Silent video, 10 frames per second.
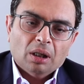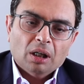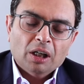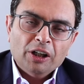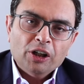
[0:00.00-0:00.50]

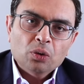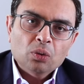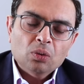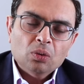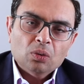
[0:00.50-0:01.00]
a new
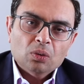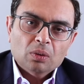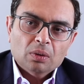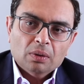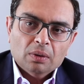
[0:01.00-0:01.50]

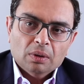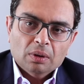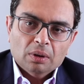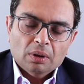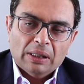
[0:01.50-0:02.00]

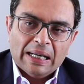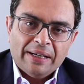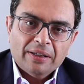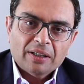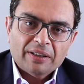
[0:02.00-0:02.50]

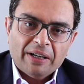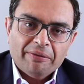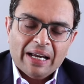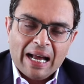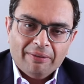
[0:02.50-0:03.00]
lender that
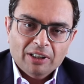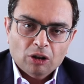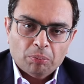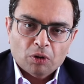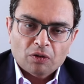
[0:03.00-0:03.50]
we have in
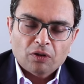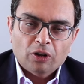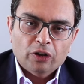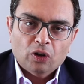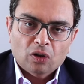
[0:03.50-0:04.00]
the
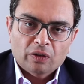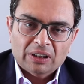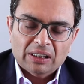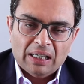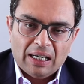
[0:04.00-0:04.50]
portfolio over
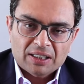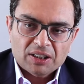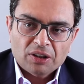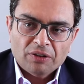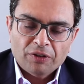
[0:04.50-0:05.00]
the
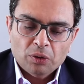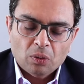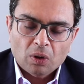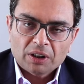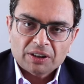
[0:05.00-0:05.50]
last few
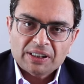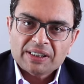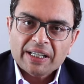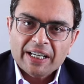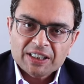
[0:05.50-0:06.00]
quarters
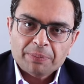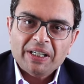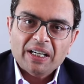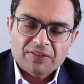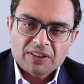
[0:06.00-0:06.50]
is
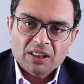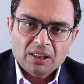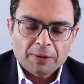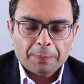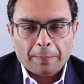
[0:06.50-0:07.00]
SBFC.
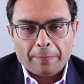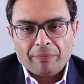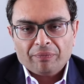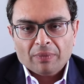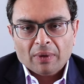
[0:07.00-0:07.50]

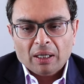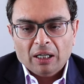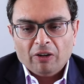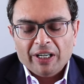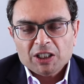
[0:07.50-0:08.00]

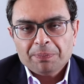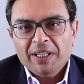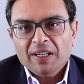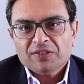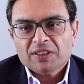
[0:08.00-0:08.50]
Now,
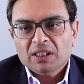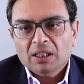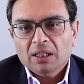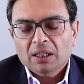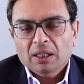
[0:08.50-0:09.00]

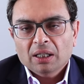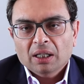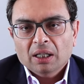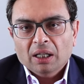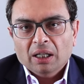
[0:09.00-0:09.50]
SBFC
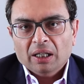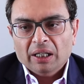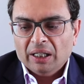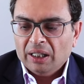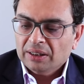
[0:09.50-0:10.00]

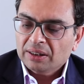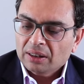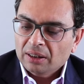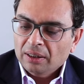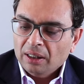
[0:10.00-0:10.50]
is
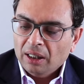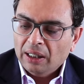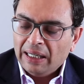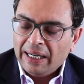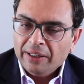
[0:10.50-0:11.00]
a
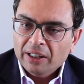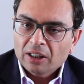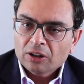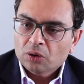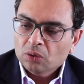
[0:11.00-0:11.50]

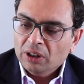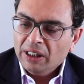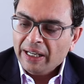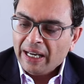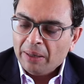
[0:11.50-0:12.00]
lender to
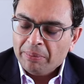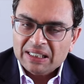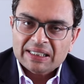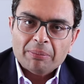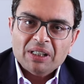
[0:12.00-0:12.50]
the
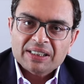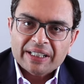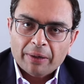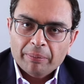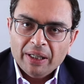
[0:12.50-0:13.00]
MSME
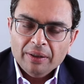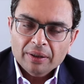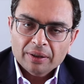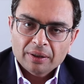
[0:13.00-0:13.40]
segment